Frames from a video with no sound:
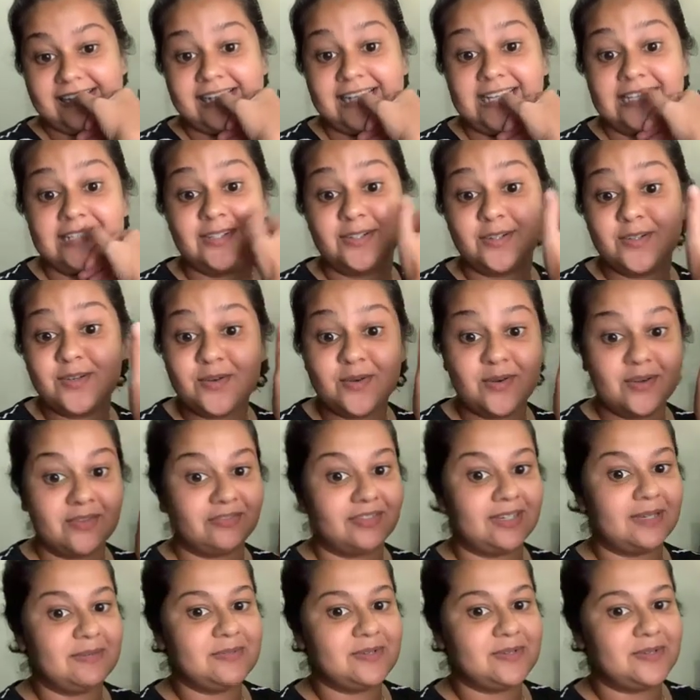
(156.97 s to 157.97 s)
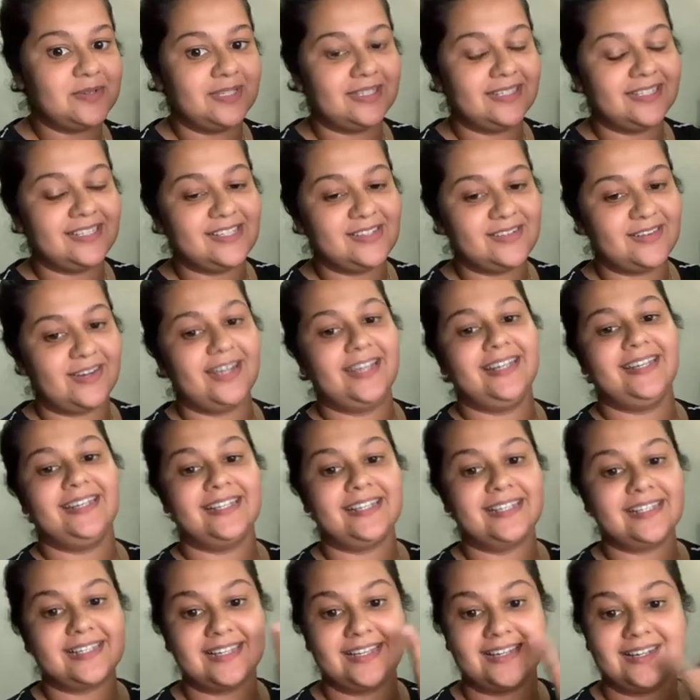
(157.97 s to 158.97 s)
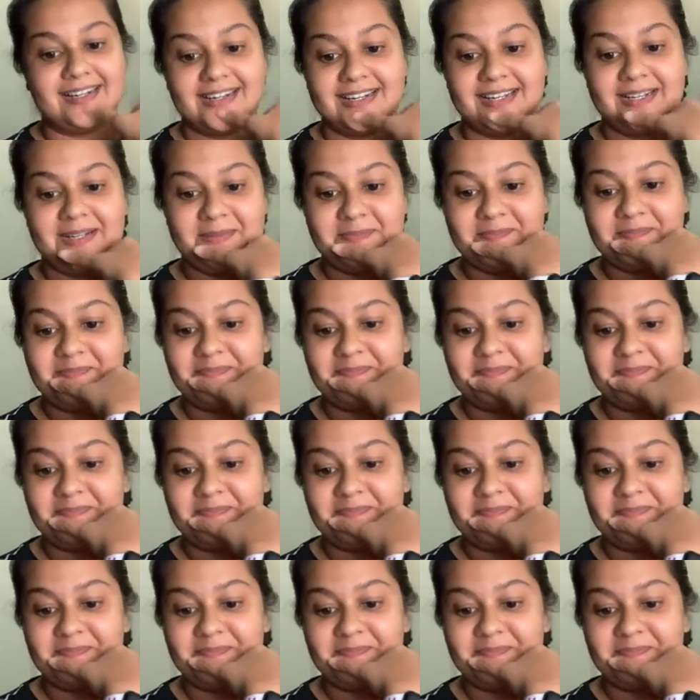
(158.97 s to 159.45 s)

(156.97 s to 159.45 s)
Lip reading: I don't know if I'm doing this right, Azara.